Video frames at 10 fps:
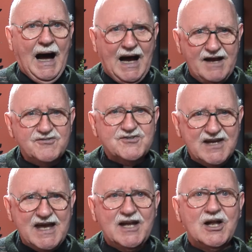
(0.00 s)
I've
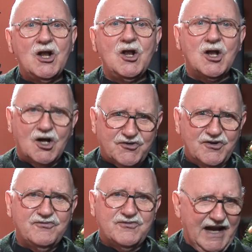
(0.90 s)
seen a lot
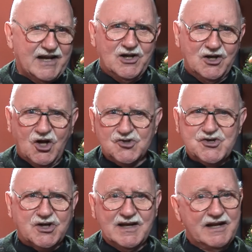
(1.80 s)
of
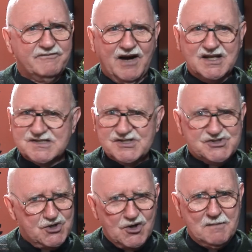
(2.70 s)
technological advances
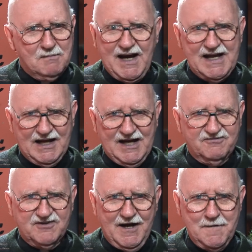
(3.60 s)
during my
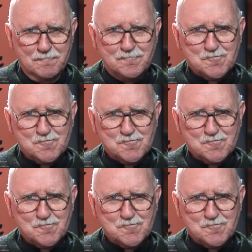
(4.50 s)
lifetime.